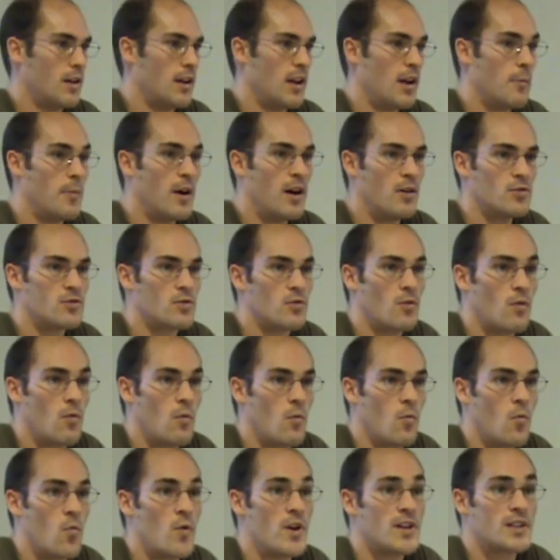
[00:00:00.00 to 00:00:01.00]
about
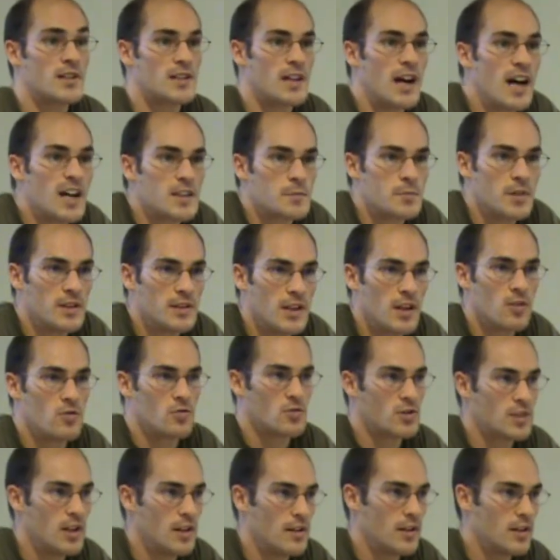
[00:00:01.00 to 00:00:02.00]
which aspect they
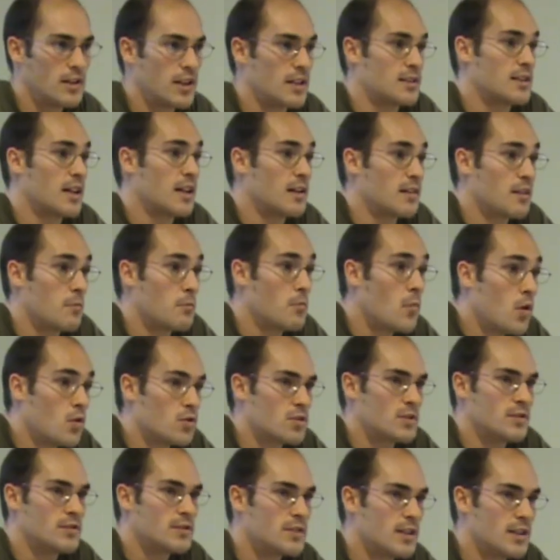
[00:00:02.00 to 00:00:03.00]
consider that are the
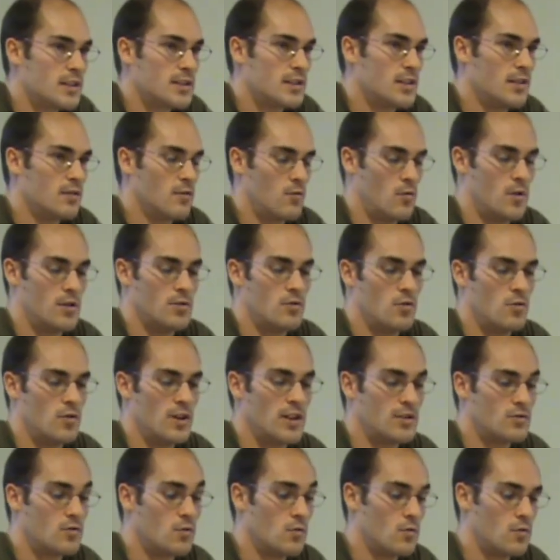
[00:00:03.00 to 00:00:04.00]
most interesting when you
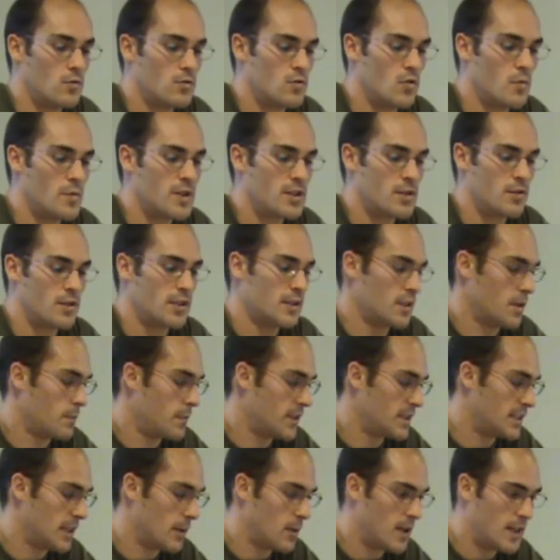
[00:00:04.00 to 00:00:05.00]
need to issue
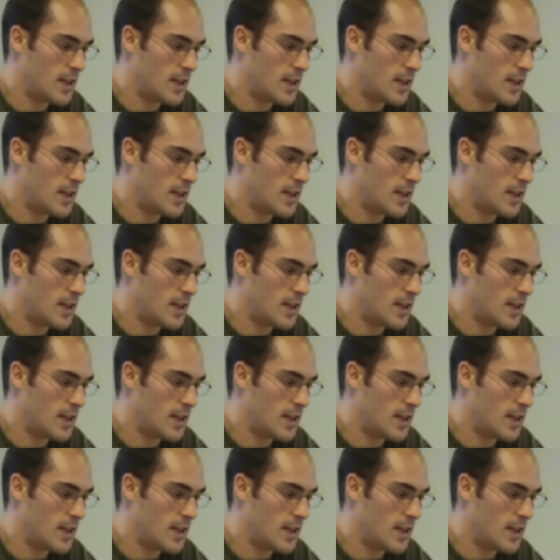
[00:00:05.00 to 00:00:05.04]
interpretability.